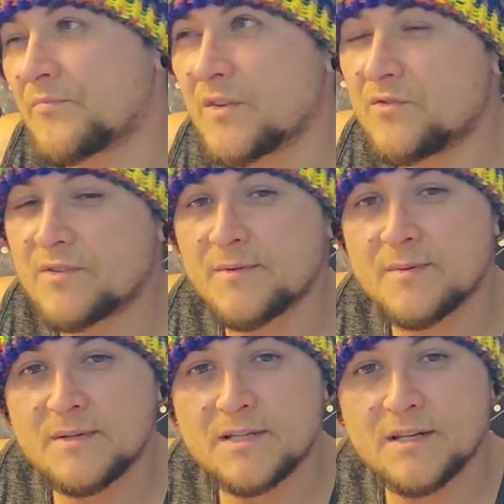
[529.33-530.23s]
You seem
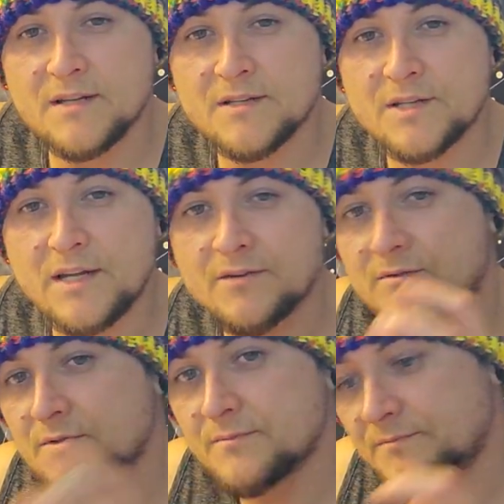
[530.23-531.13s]
to be sitting in the
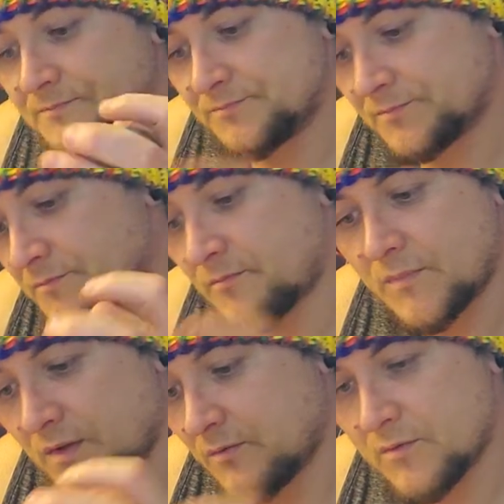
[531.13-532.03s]
shadows.
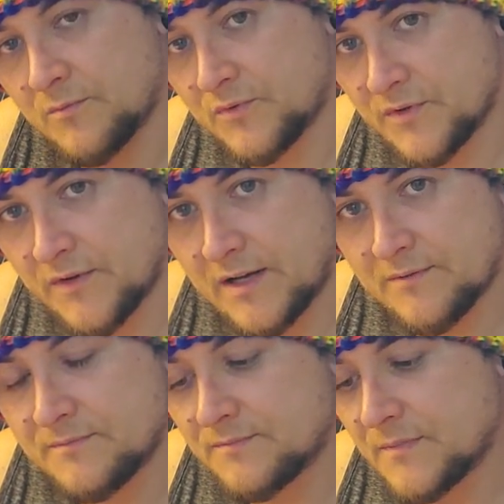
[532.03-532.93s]
I'll pull you out.
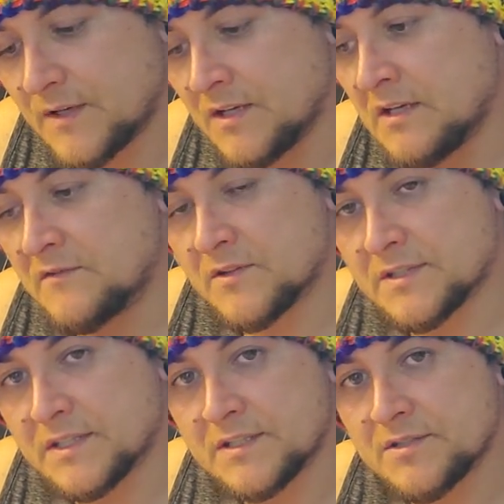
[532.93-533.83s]

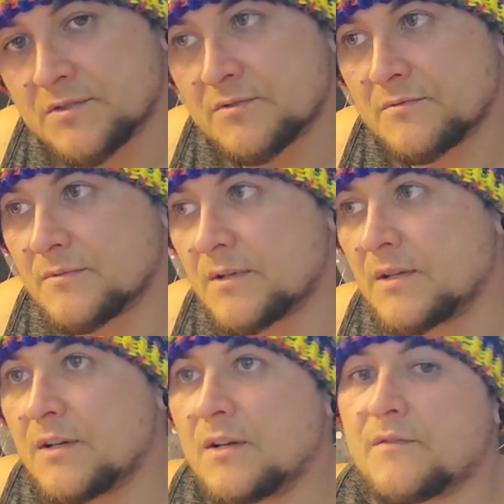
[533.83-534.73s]
First thing you
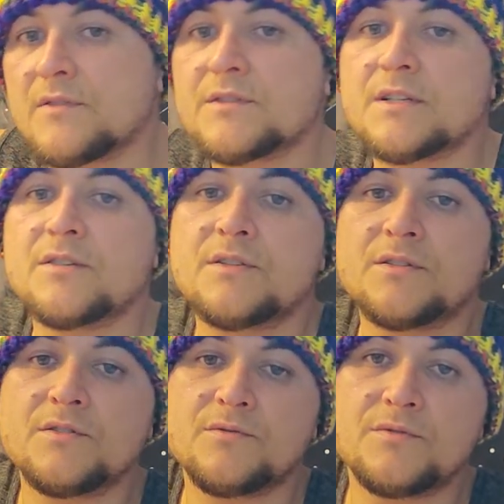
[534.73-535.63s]
can
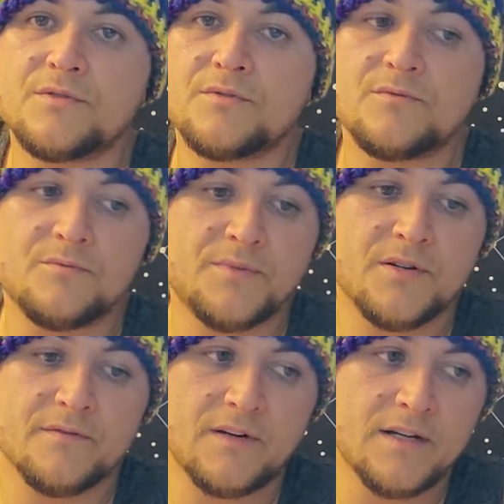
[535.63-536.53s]
do to
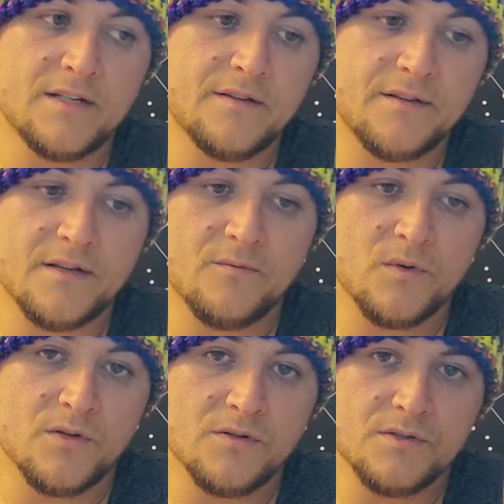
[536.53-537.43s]
purify anything,
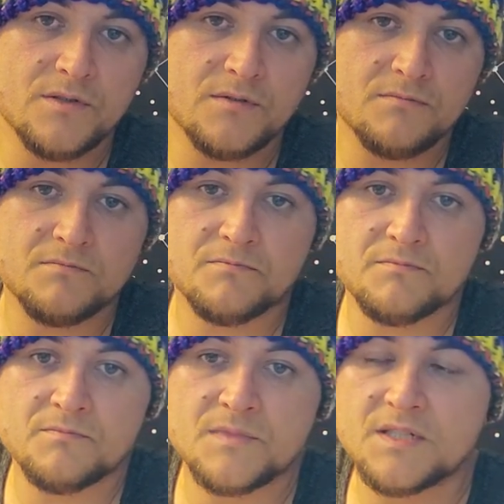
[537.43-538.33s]
words,
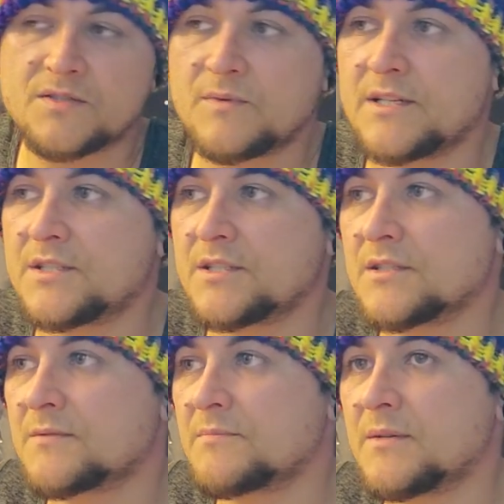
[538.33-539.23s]

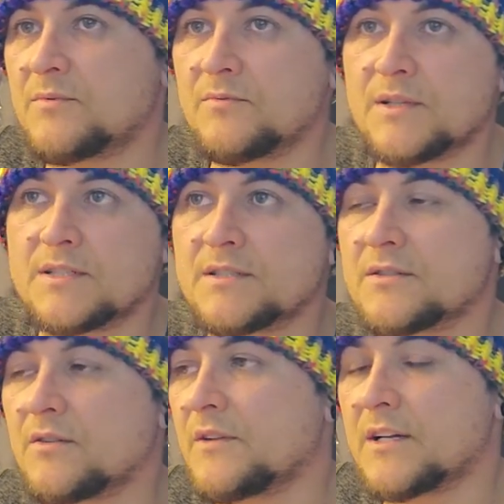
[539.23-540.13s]
situations, people, places,
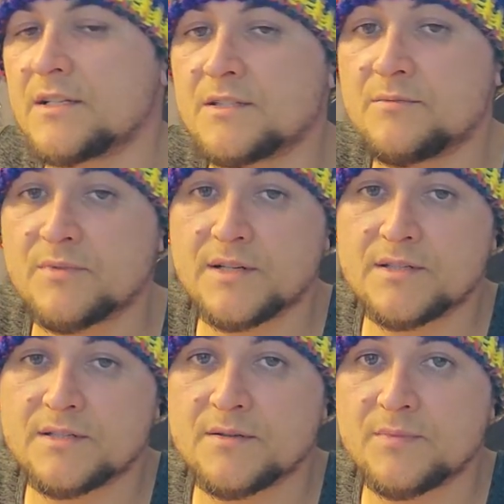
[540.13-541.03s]
all that, is to bring
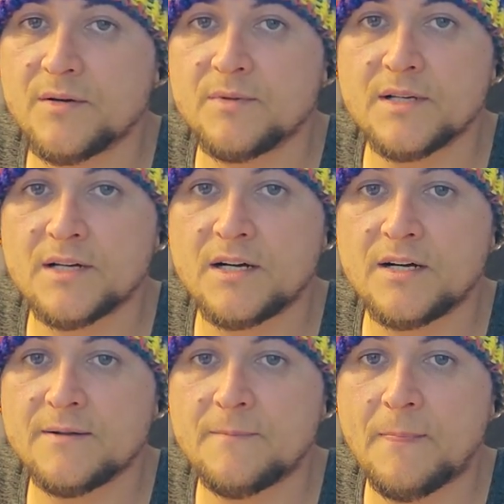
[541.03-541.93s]
it to the public eye.